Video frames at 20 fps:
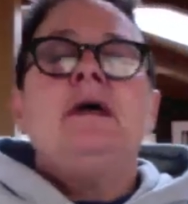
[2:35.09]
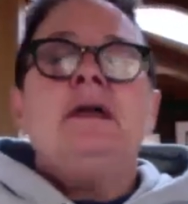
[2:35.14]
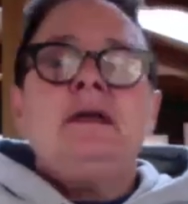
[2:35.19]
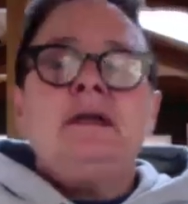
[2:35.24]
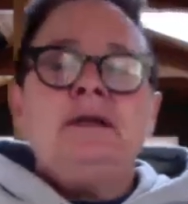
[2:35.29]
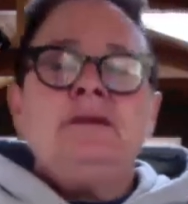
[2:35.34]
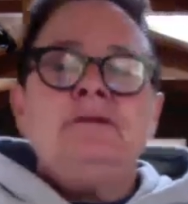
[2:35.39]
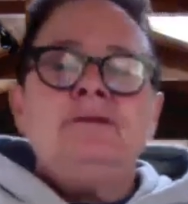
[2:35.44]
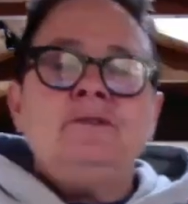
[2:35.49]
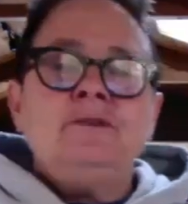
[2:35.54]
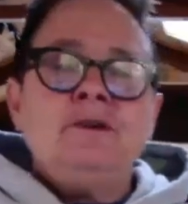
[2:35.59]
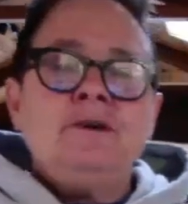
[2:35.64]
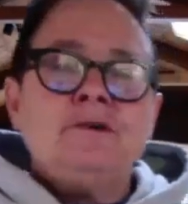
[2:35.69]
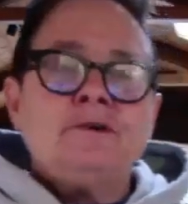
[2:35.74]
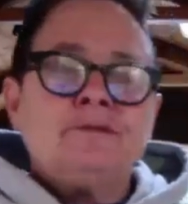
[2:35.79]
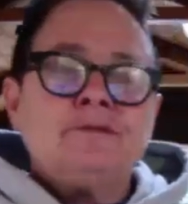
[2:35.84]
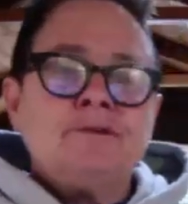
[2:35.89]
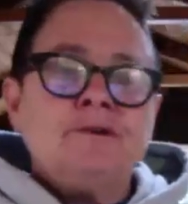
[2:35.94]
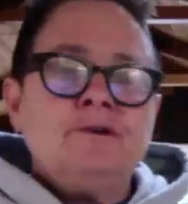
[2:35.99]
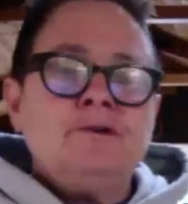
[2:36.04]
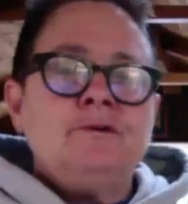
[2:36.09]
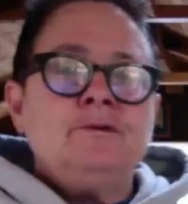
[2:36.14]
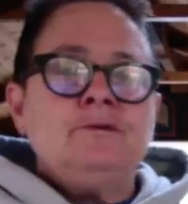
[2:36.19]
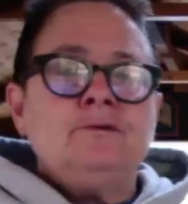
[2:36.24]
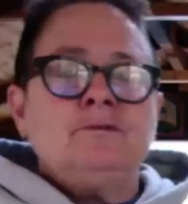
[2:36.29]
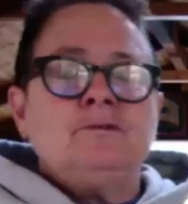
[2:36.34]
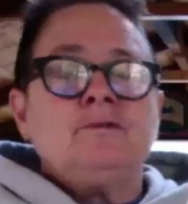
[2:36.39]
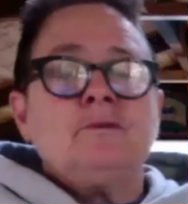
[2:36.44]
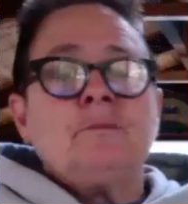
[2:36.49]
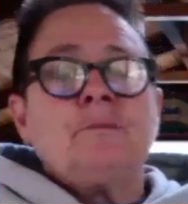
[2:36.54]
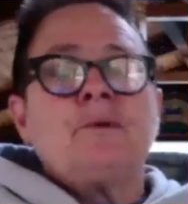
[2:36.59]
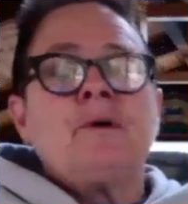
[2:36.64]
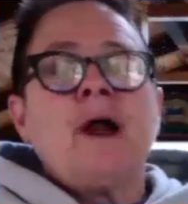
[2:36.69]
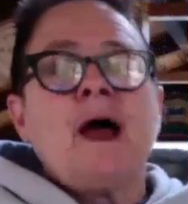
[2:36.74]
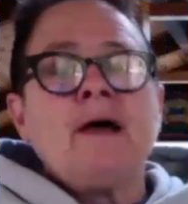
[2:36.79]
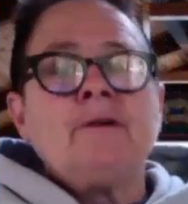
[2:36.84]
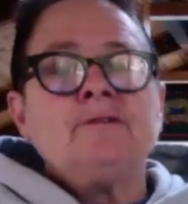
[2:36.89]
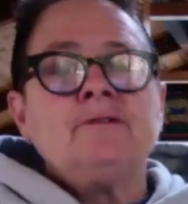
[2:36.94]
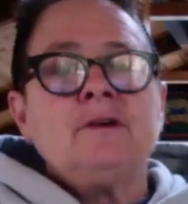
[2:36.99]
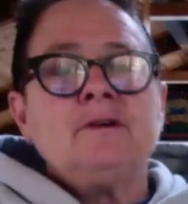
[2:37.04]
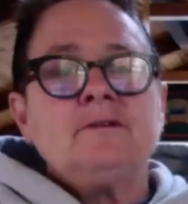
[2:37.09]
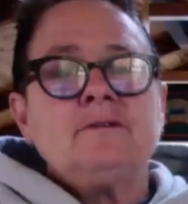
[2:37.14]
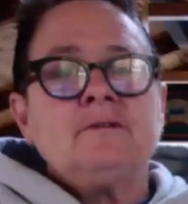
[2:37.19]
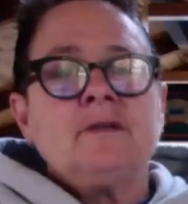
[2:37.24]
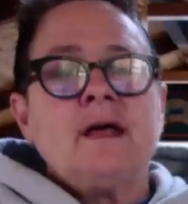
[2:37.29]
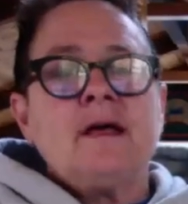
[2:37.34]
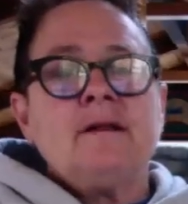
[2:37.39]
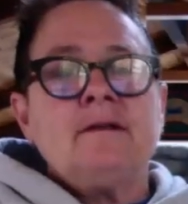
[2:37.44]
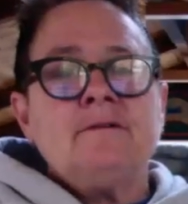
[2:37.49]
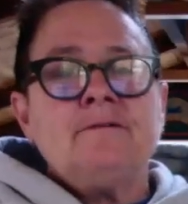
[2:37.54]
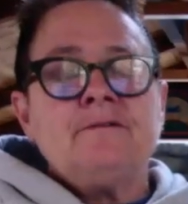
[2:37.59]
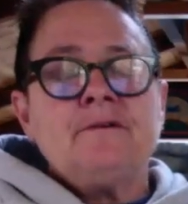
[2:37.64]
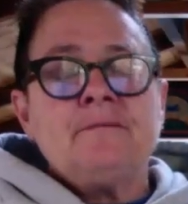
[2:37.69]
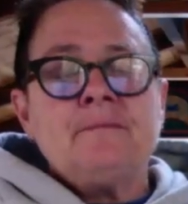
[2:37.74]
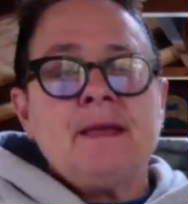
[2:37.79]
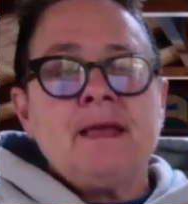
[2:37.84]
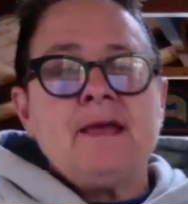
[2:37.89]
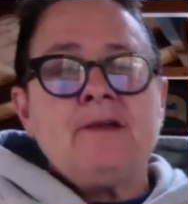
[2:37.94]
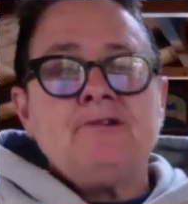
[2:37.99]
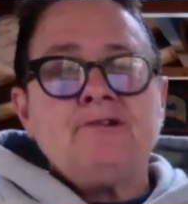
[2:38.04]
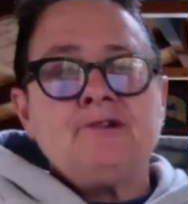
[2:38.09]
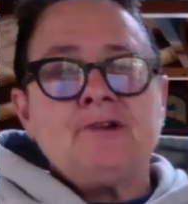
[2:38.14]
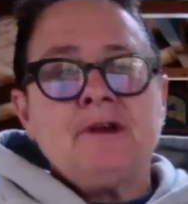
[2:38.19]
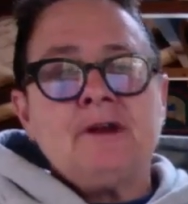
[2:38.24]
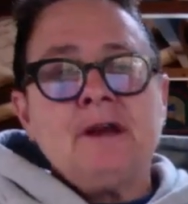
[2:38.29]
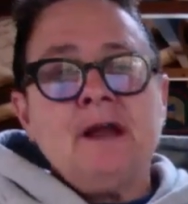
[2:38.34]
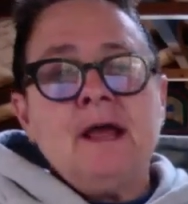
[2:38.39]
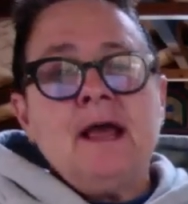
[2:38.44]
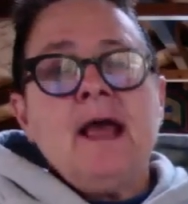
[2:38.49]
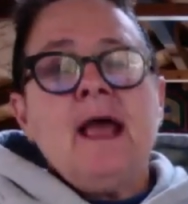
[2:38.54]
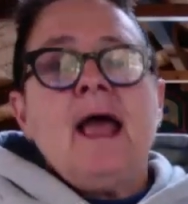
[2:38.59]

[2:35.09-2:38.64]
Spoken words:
easier for you to process that information